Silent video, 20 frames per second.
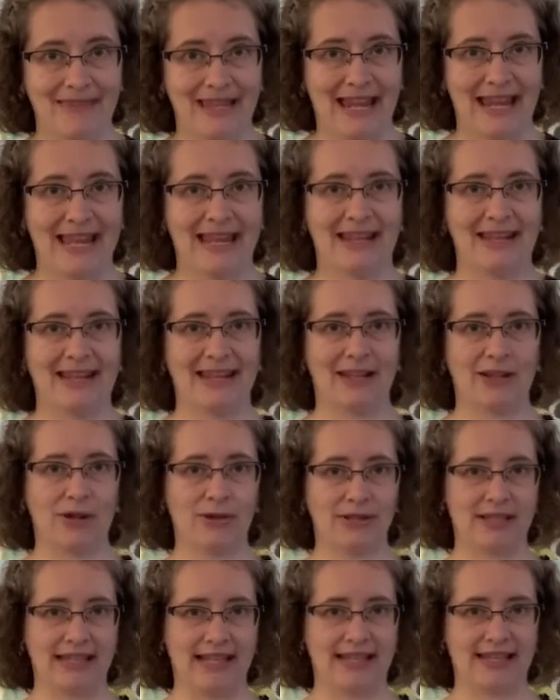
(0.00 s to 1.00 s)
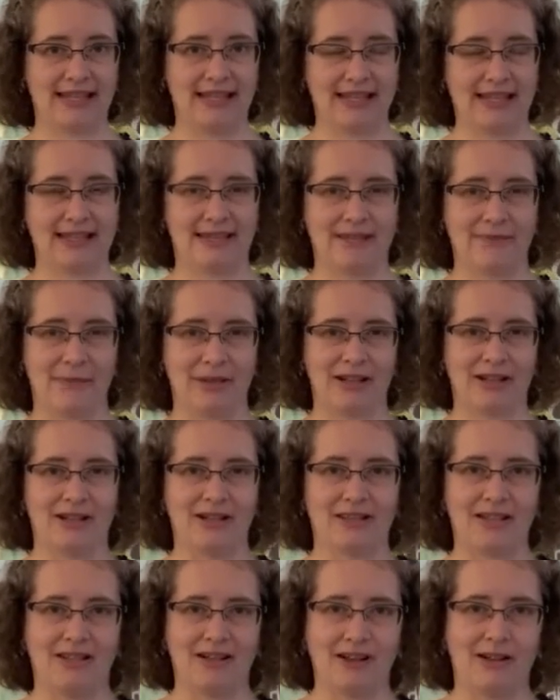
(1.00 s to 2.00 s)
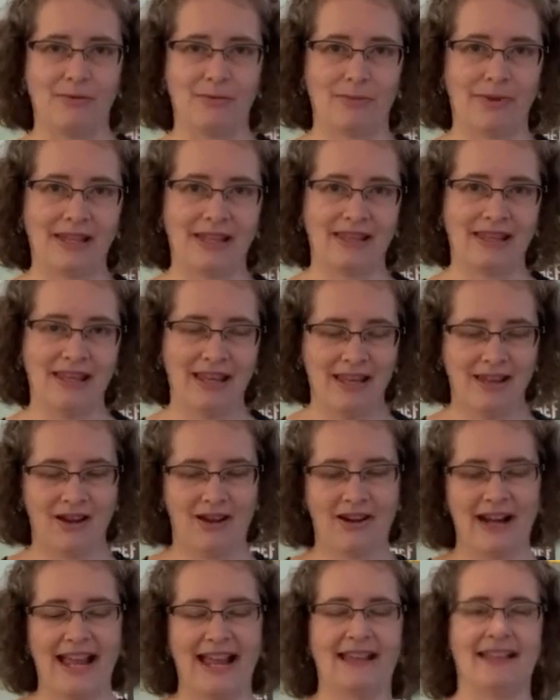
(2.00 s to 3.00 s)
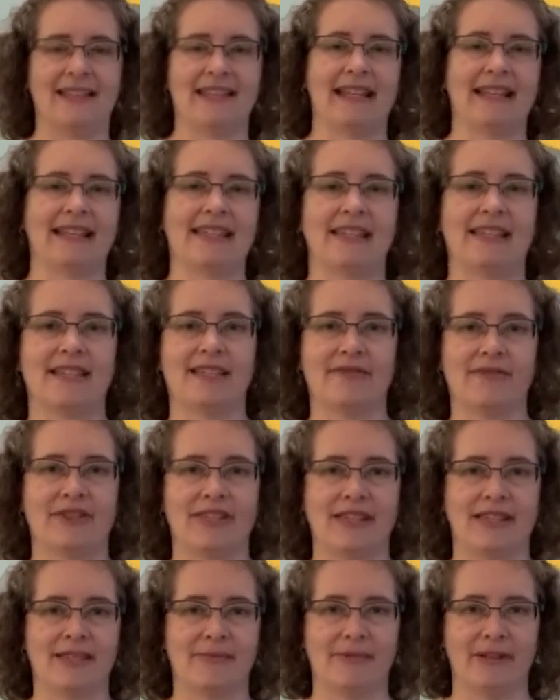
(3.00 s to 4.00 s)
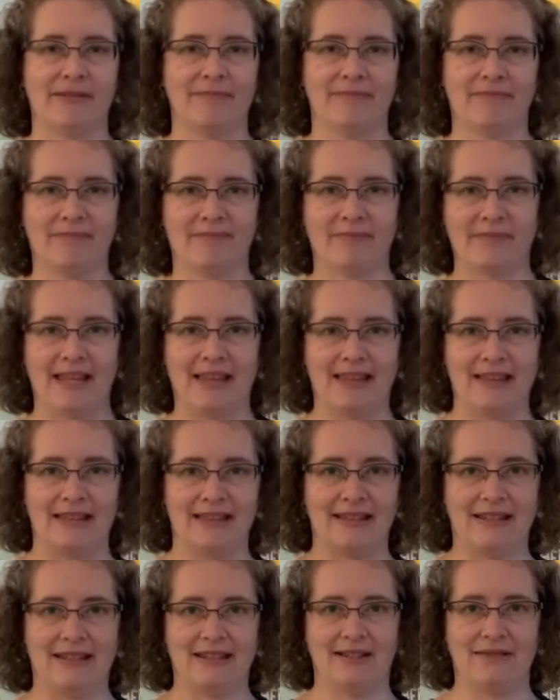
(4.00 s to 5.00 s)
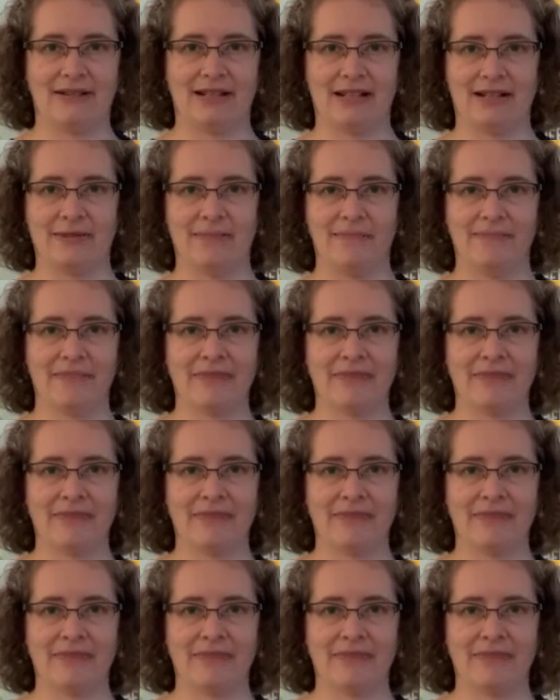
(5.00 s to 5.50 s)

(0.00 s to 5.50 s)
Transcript: And it goes like this. We're going to start with our hands like this for this one. Here we go.